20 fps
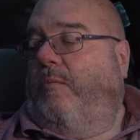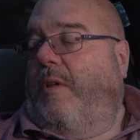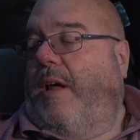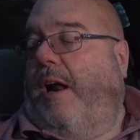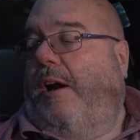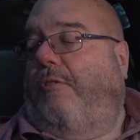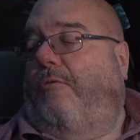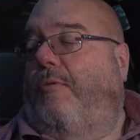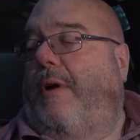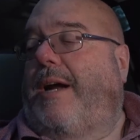They
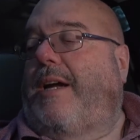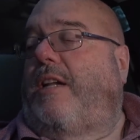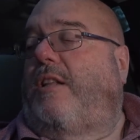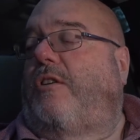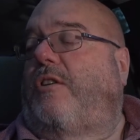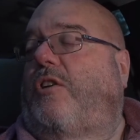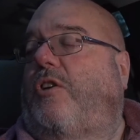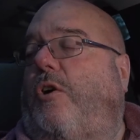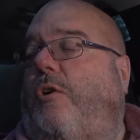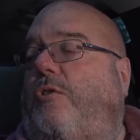had a
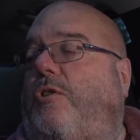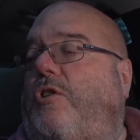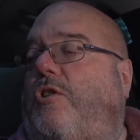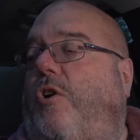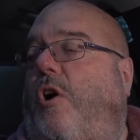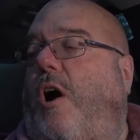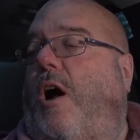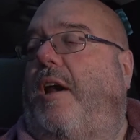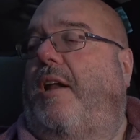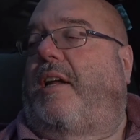regular
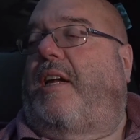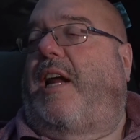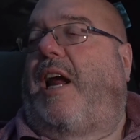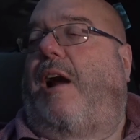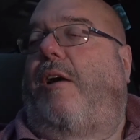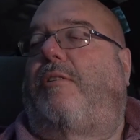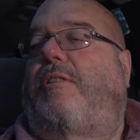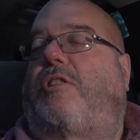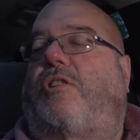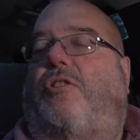coleslaw and a
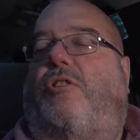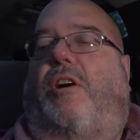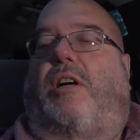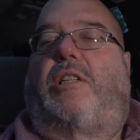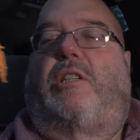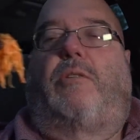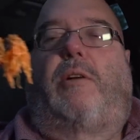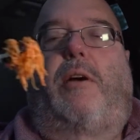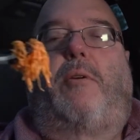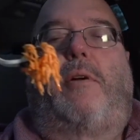carrot
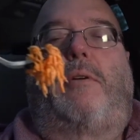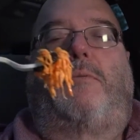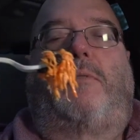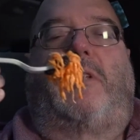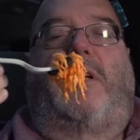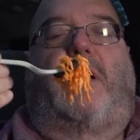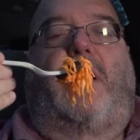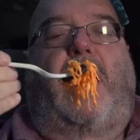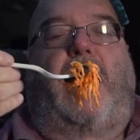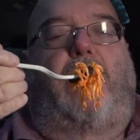slaw, so I went
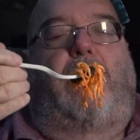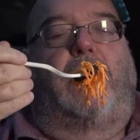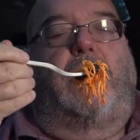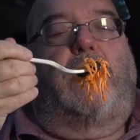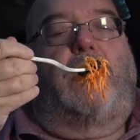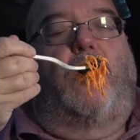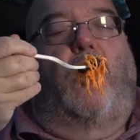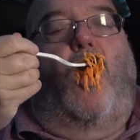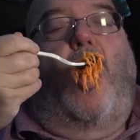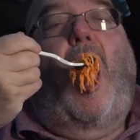with a carrot
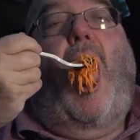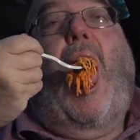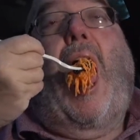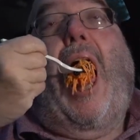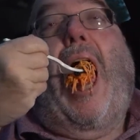slaw.